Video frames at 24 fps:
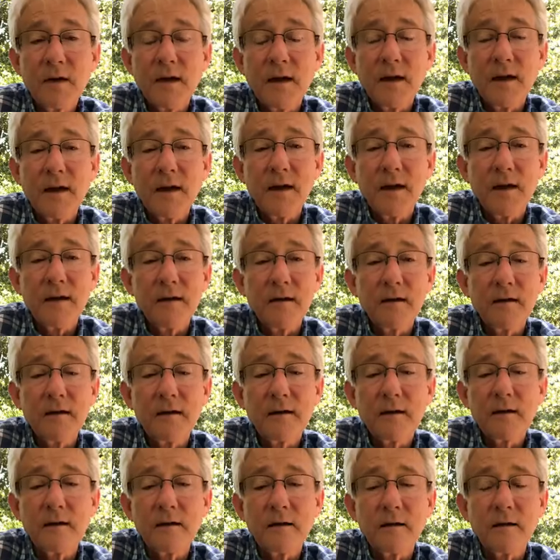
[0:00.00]

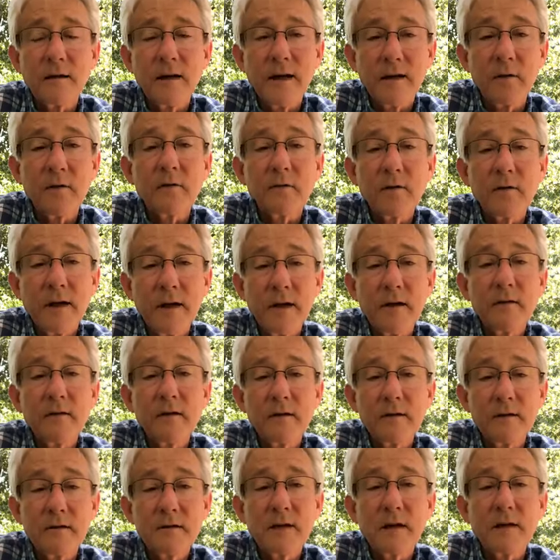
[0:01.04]

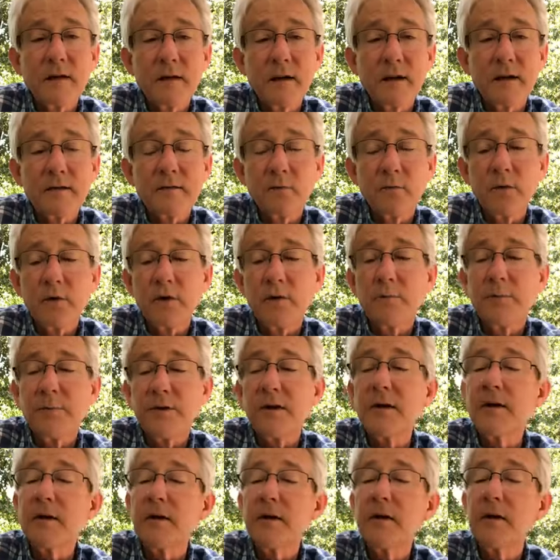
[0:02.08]
And Sundays will
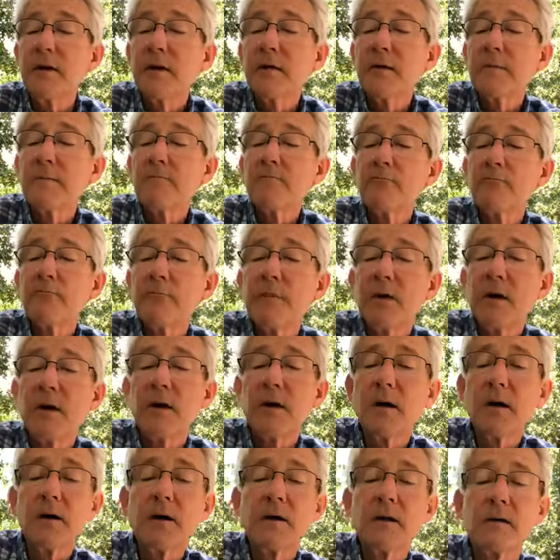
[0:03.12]
be
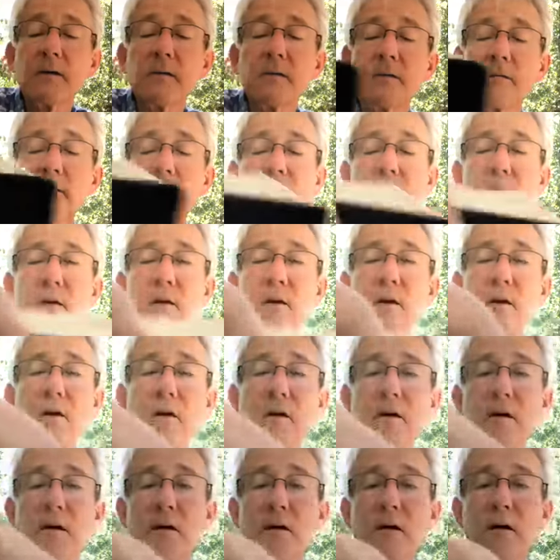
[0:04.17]

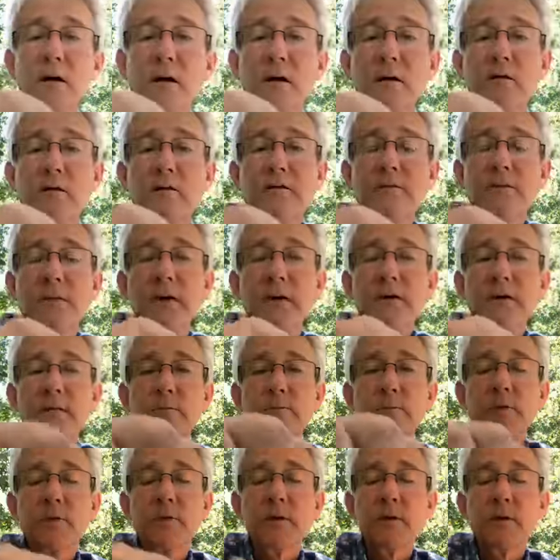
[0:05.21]
on
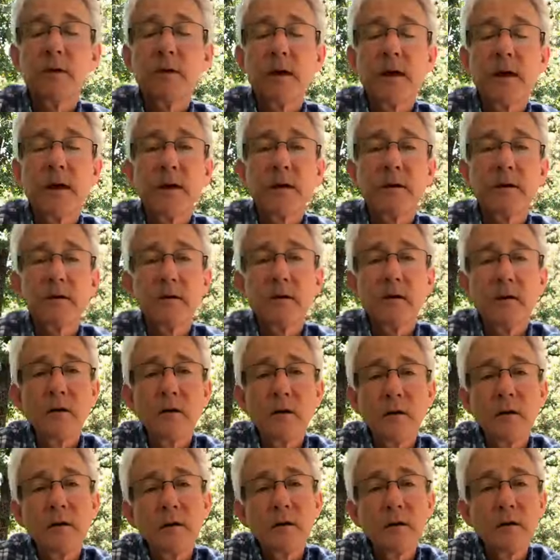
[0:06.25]
Facebook and
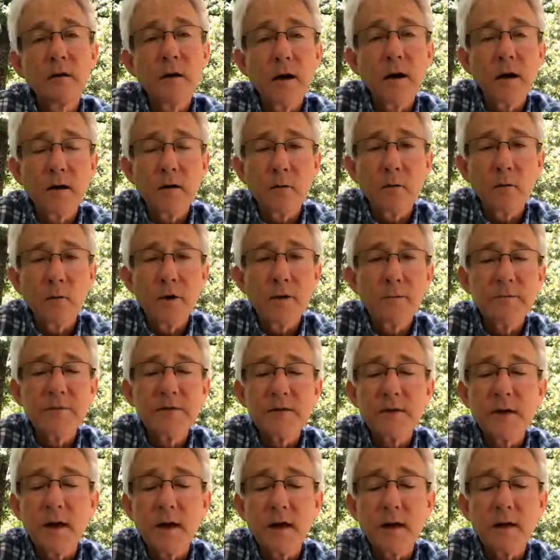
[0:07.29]
on our
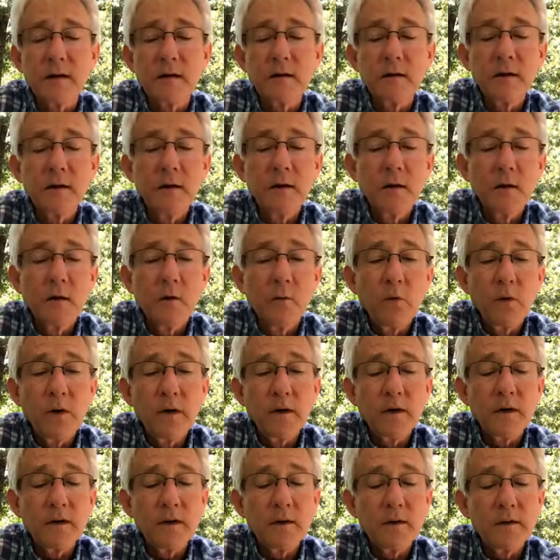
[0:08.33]
website
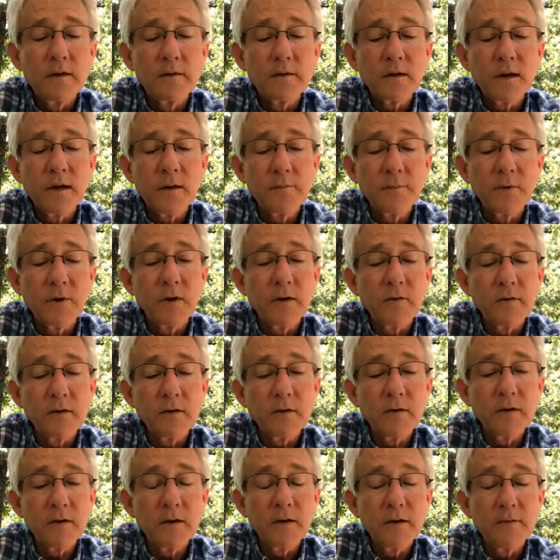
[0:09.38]
when it is
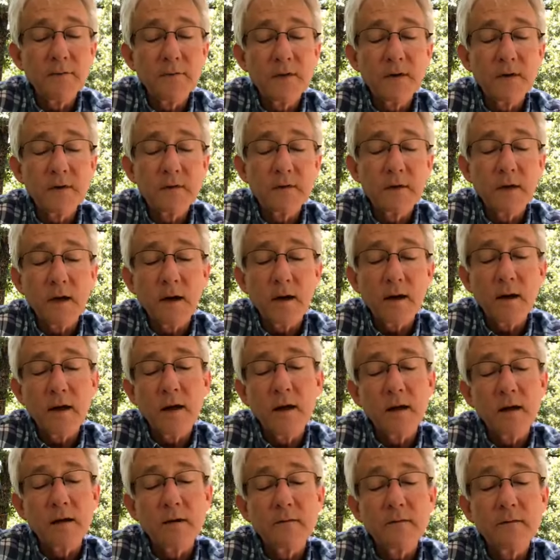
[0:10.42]
uploaded, if it is not
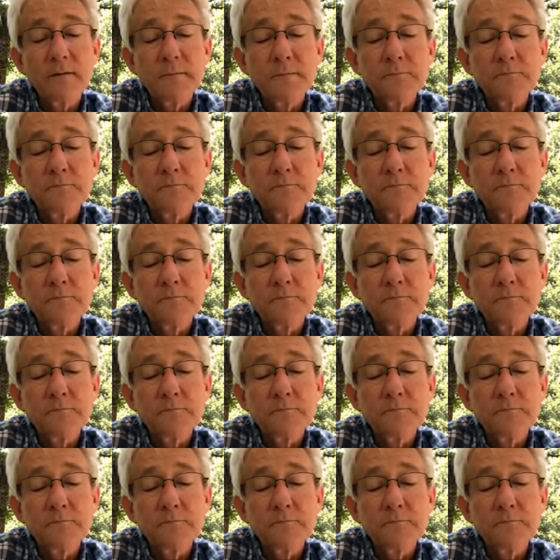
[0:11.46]
live.